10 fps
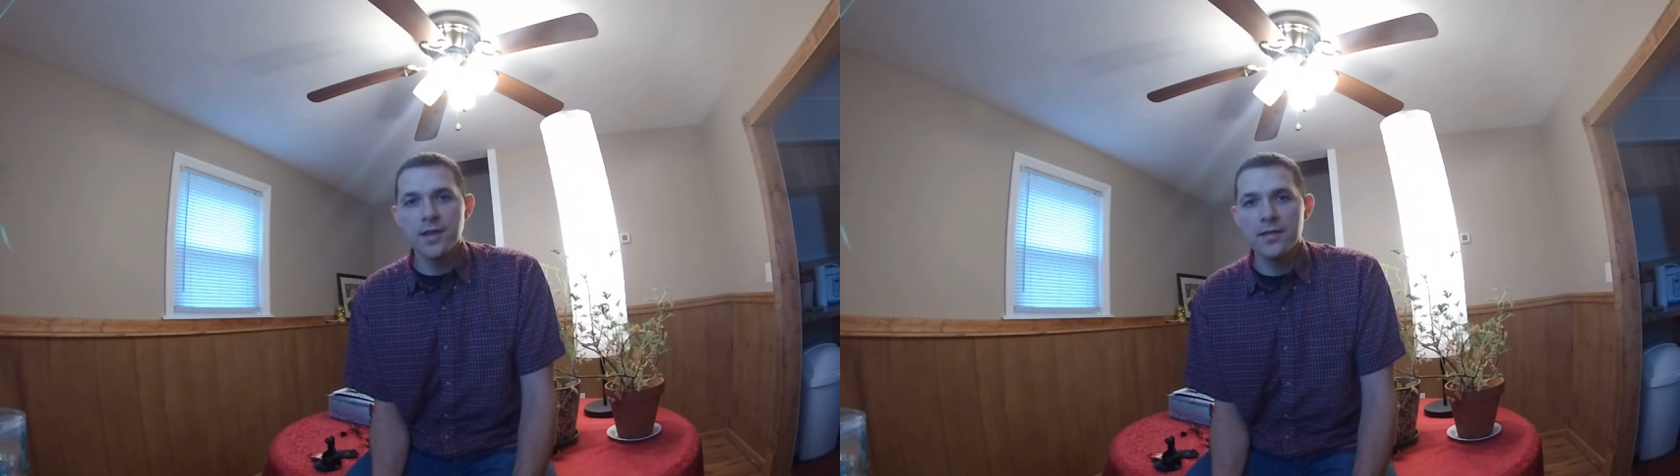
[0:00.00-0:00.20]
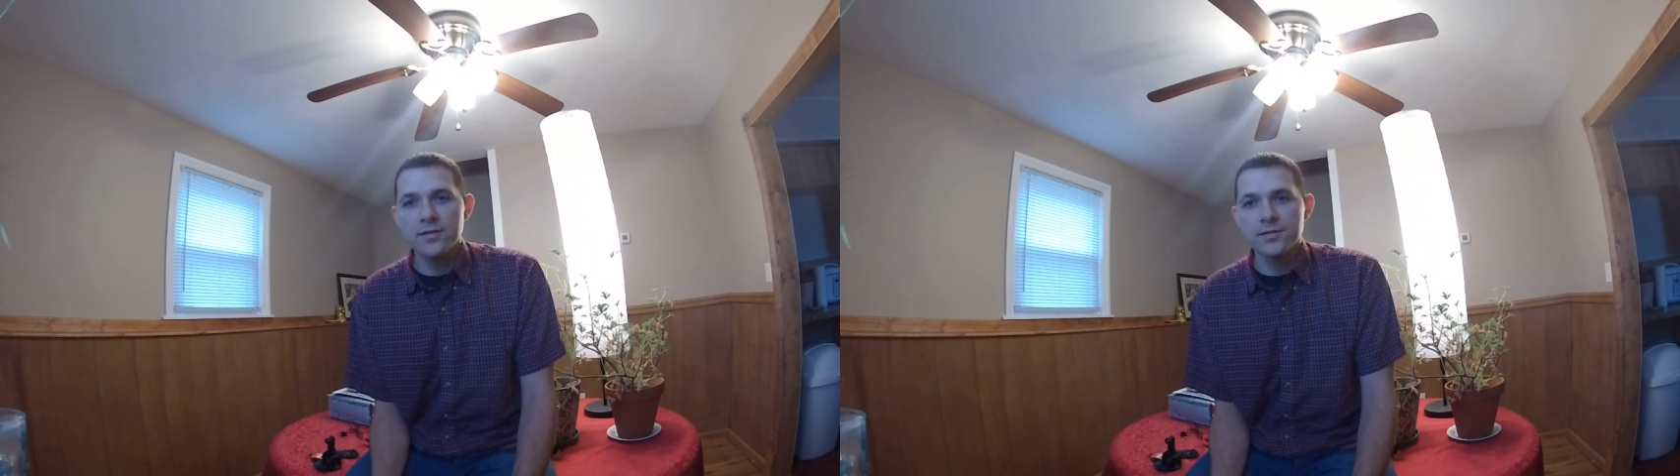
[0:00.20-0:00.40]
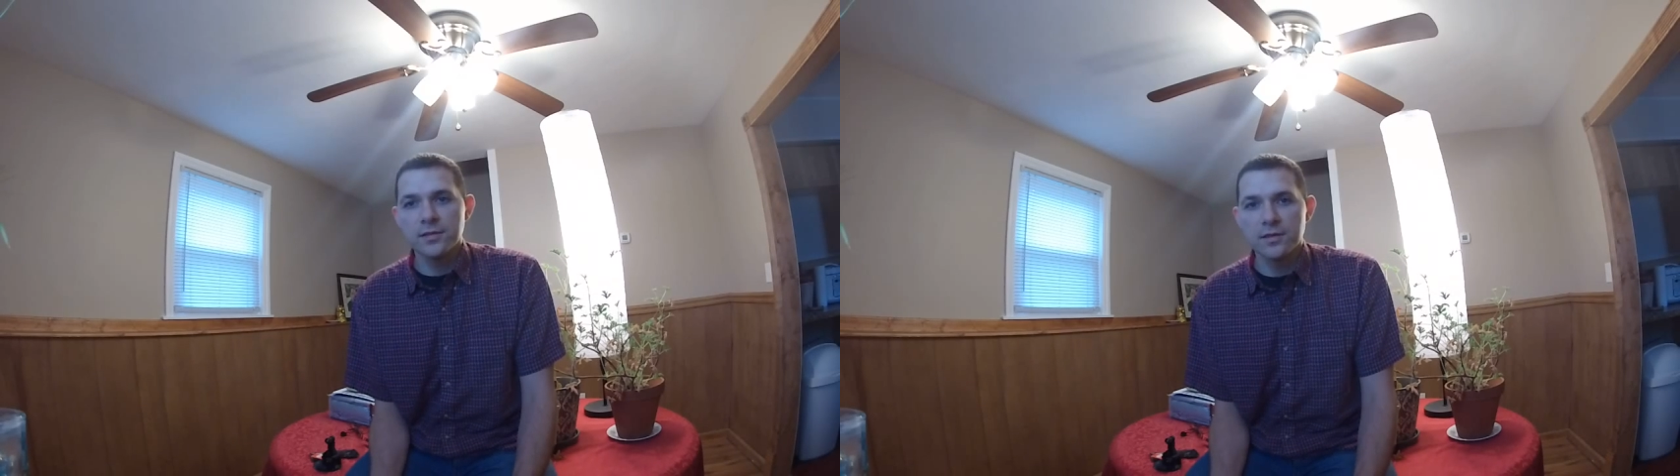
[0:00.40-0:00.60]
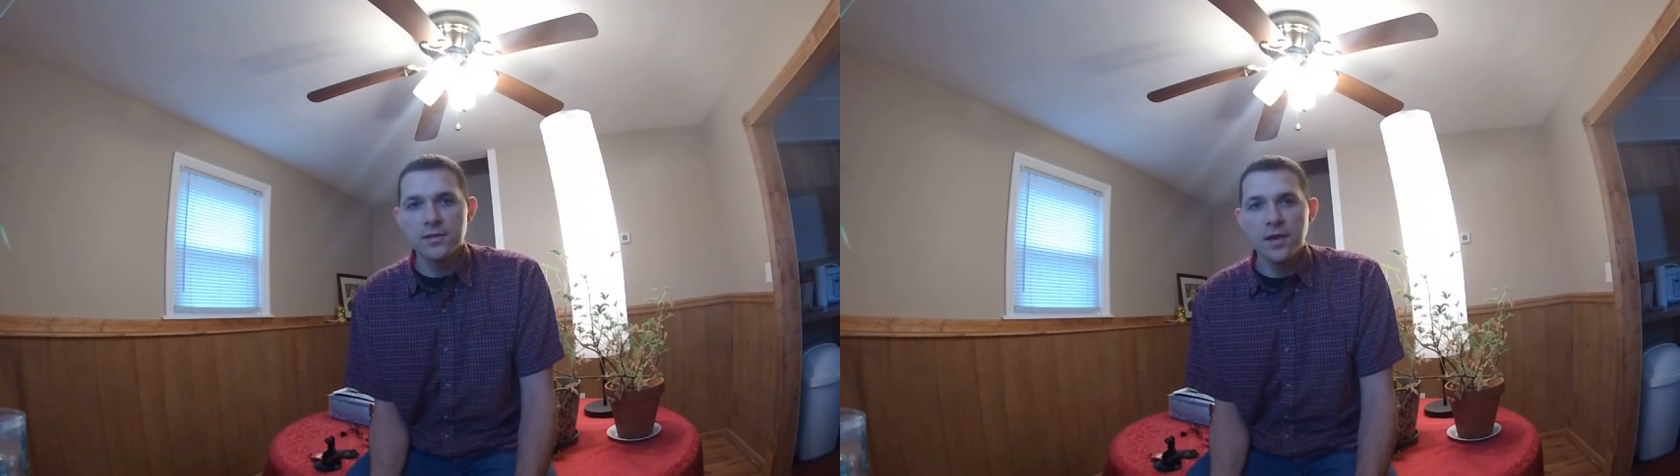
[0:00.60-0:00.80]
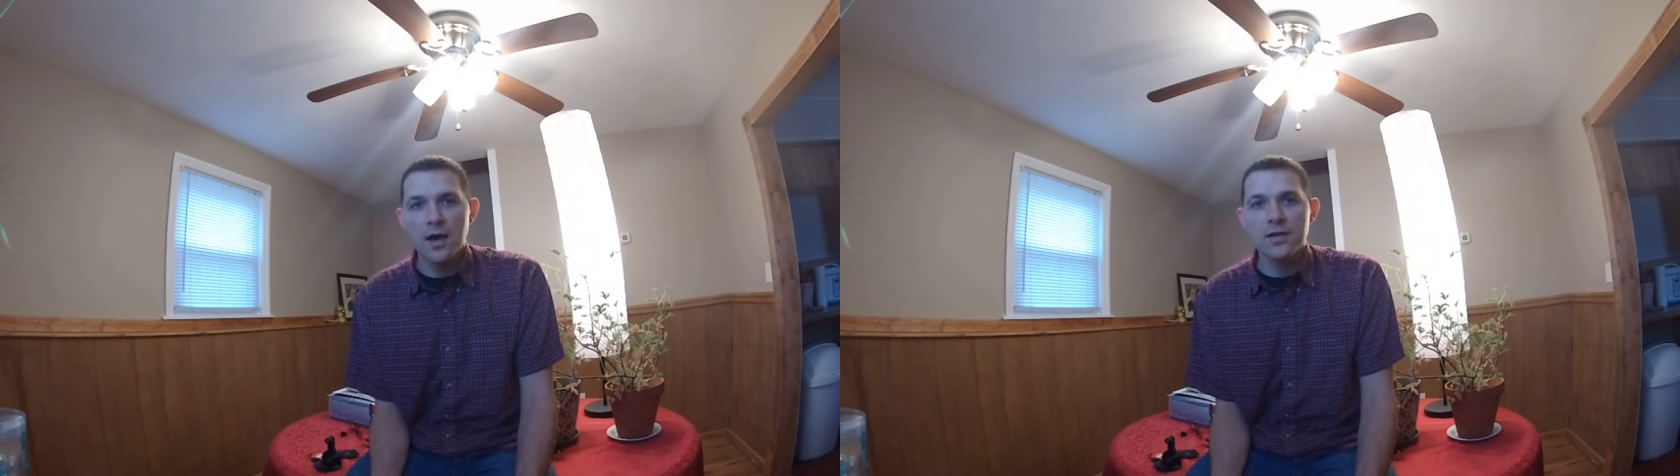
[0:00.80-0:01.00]
not just
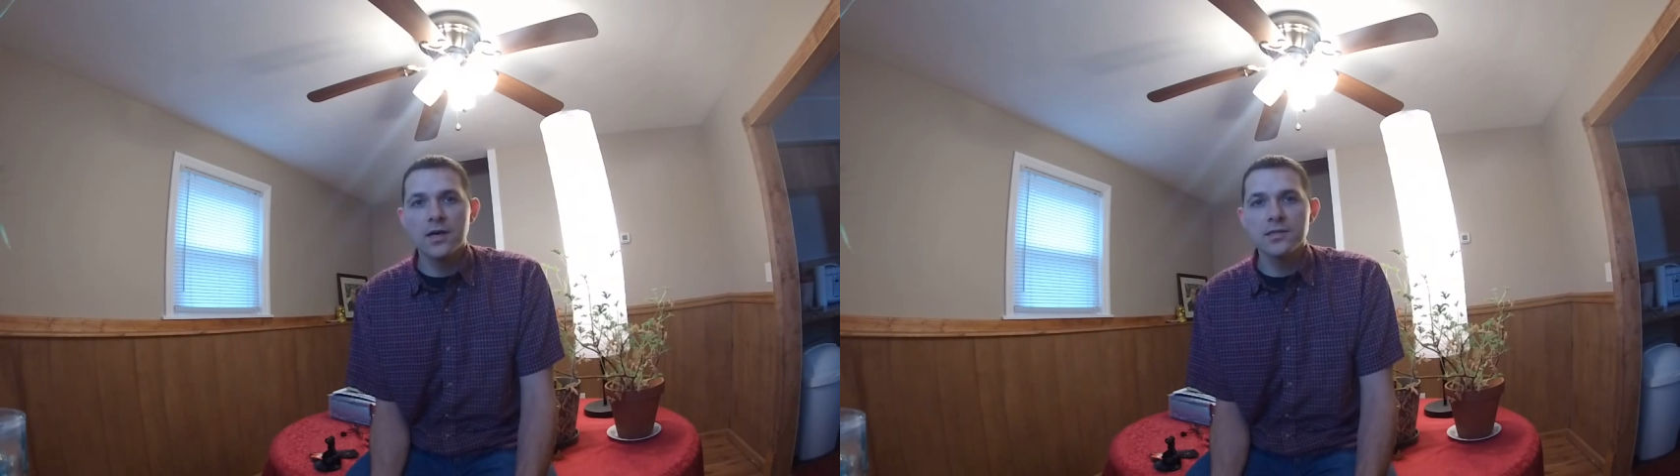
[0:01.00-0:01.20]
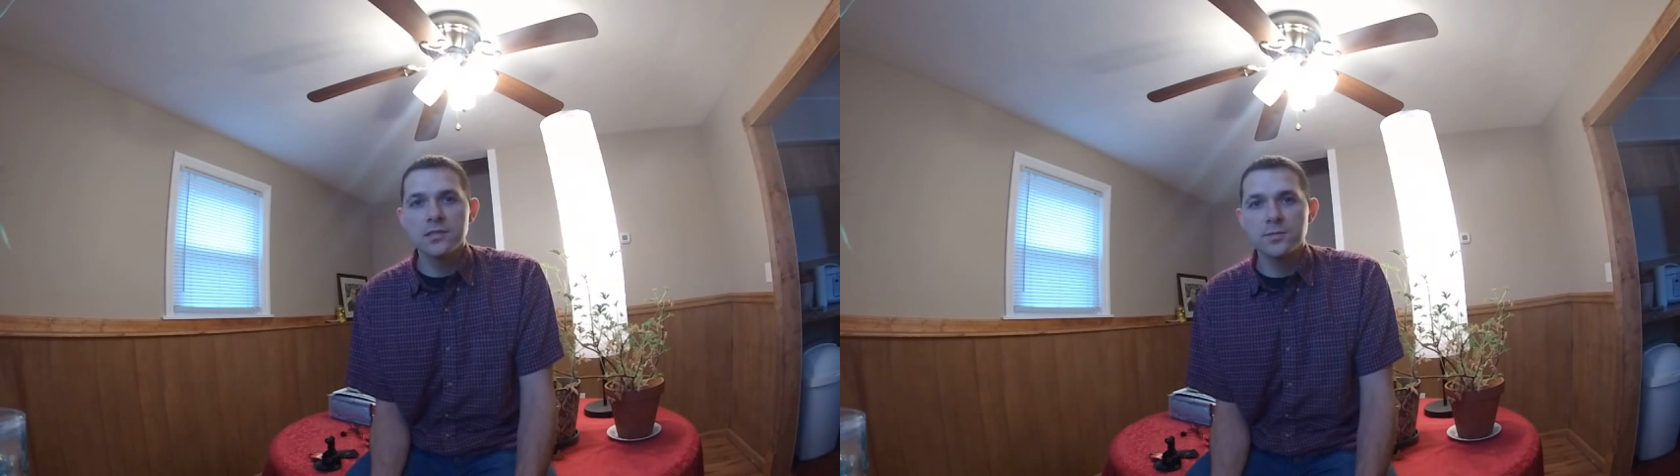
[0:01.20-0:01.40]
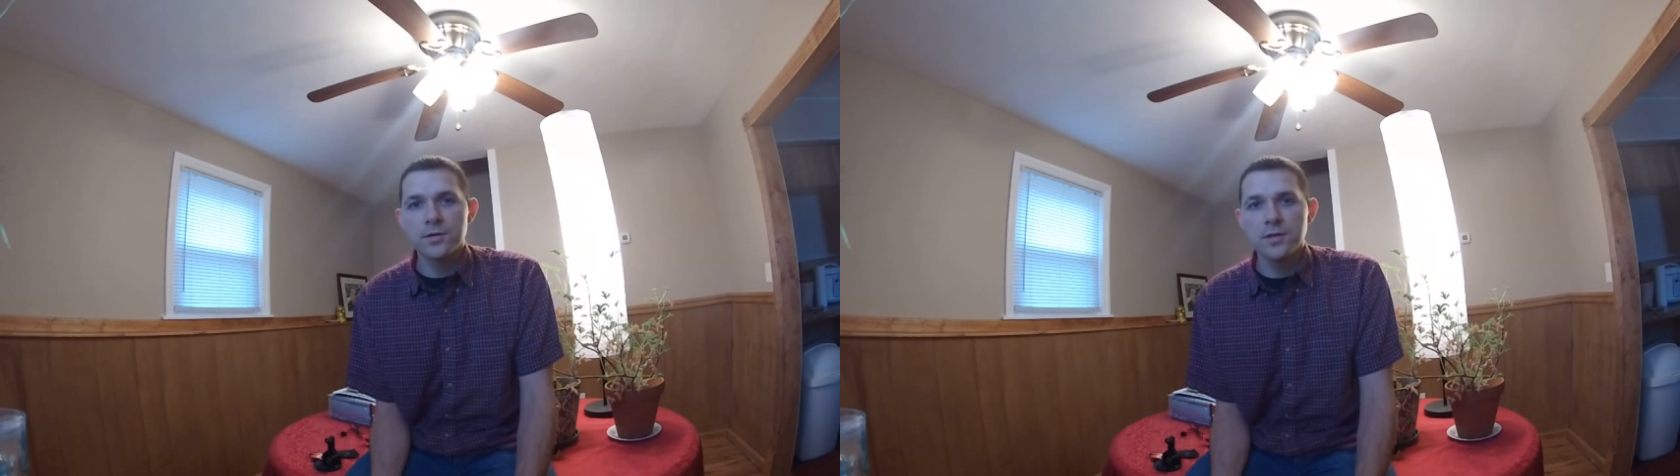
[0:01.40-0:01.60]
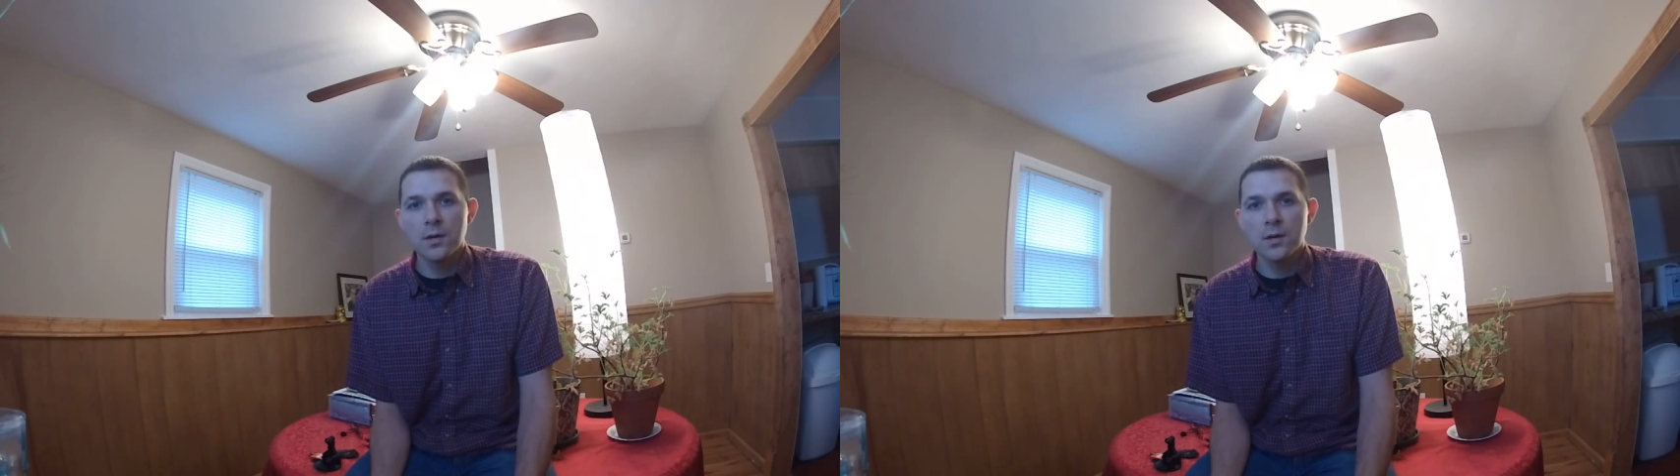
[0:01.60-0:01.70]
a customer